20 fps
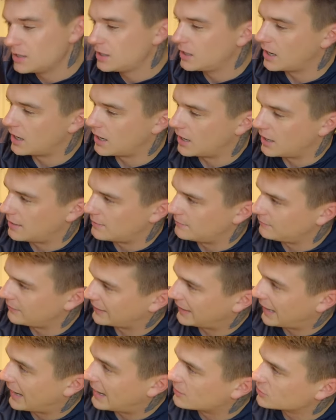uh,
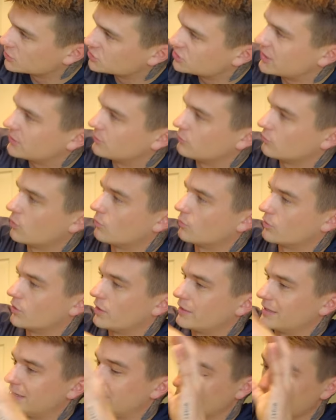like air channel going
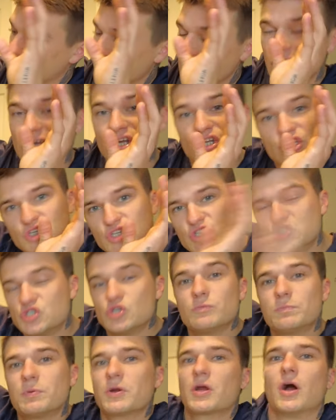on here.
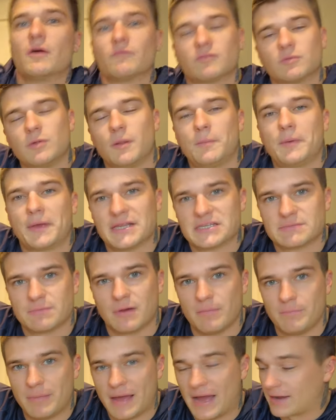Super comfortable up against my
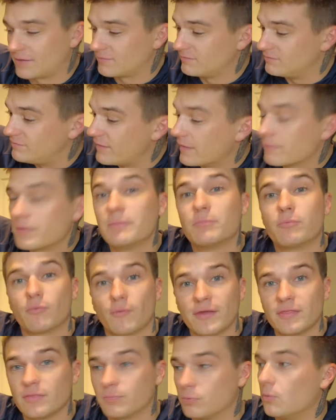back, very
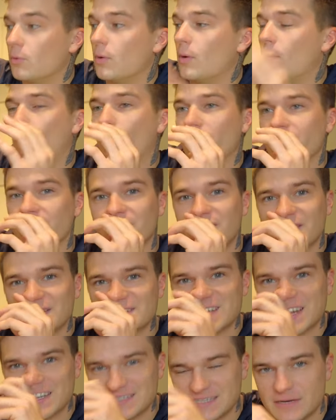breathable. One of the things
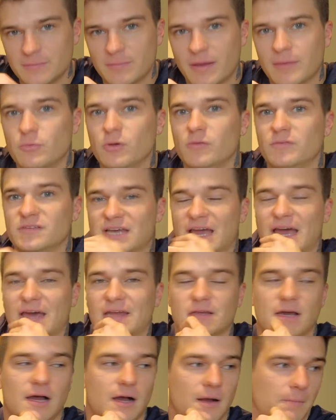that I did in my move is I had
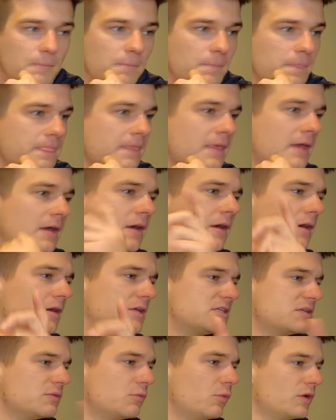um,
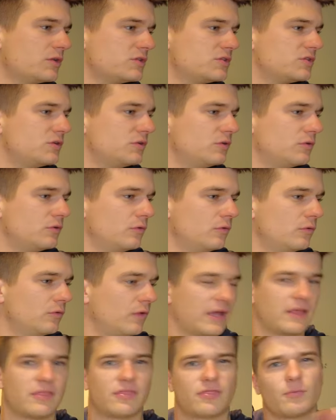see one, two,
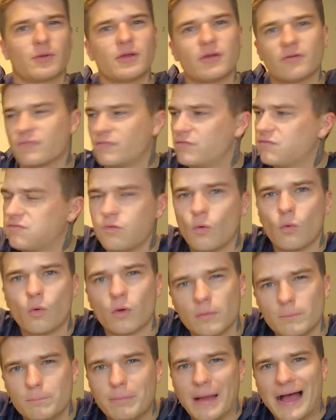like three or
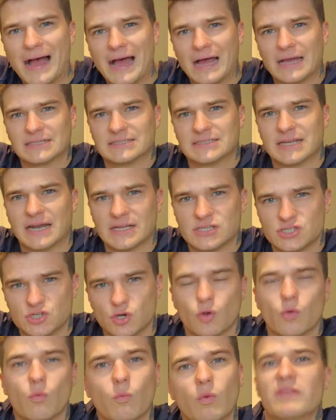four bags that I
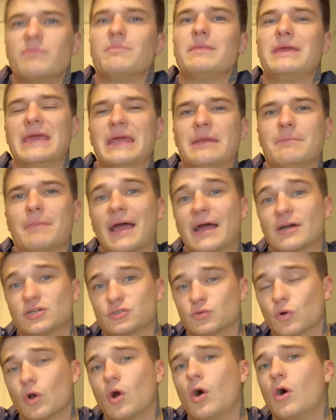took with me in my
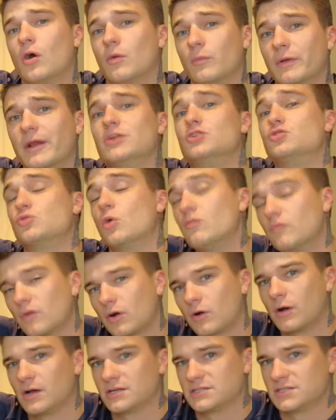actual car when I drove
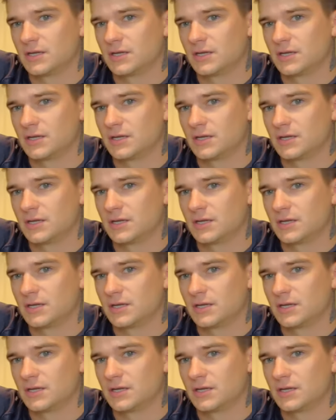across the